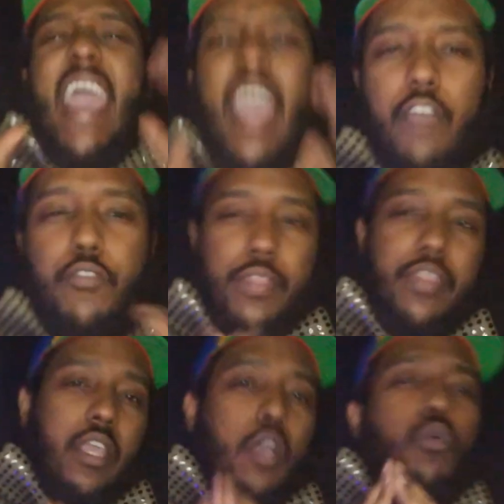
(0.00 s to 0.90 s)

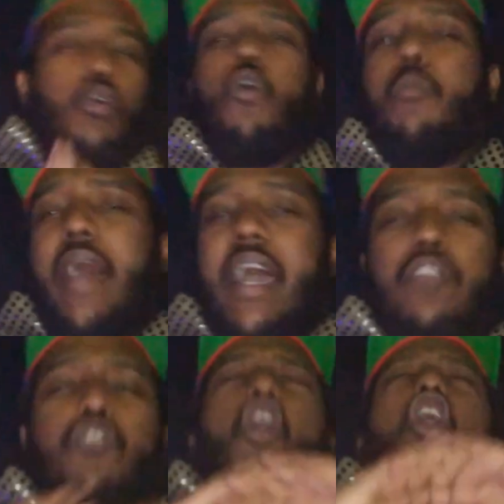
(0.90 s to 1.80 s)
everything will go
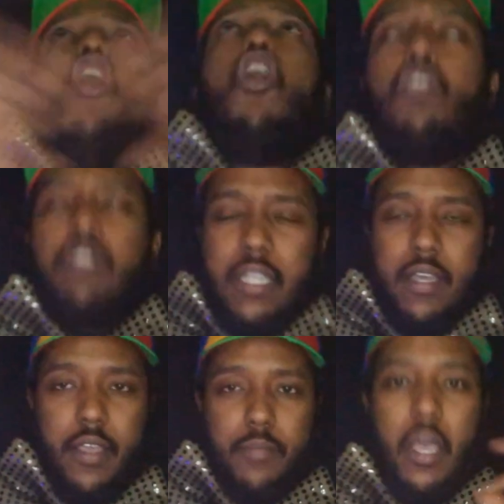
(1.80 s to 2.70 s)
back to
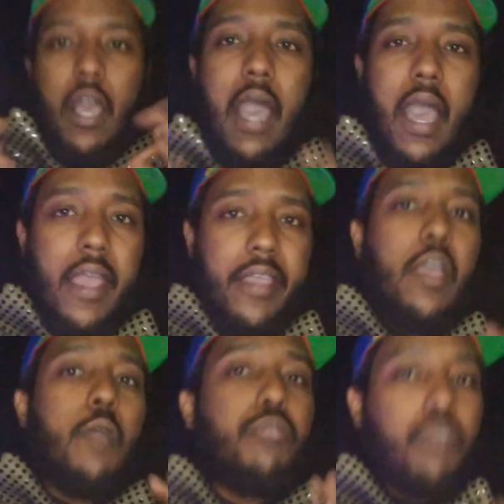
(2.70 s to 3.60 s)
all-time high
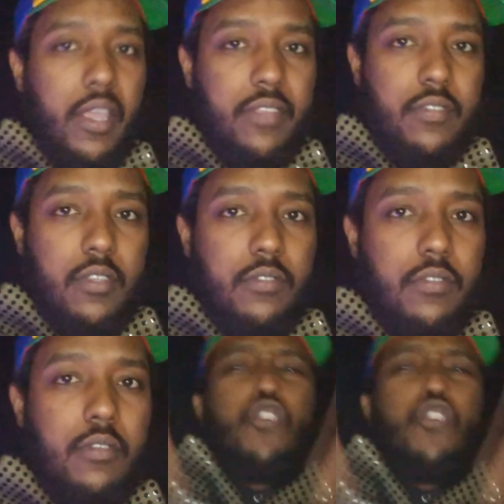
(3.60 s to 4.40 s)
prices.